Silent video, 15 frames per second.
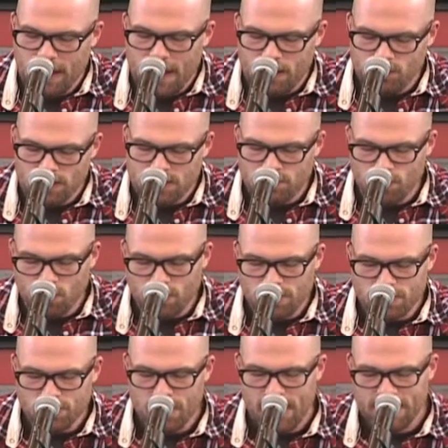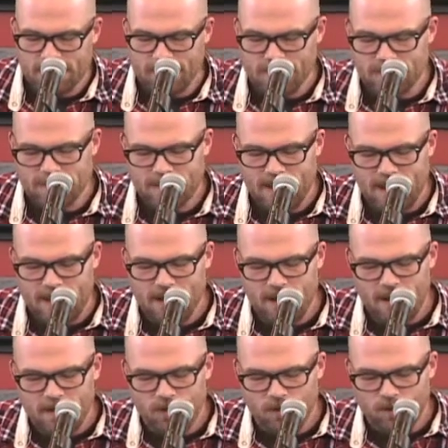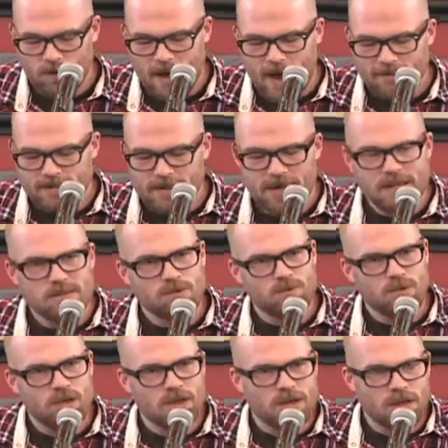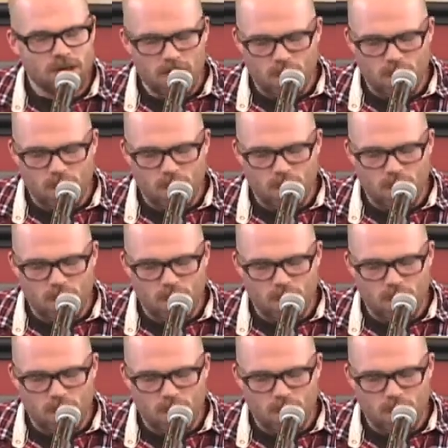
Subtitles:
And what's more striking is that, though crafted as a book,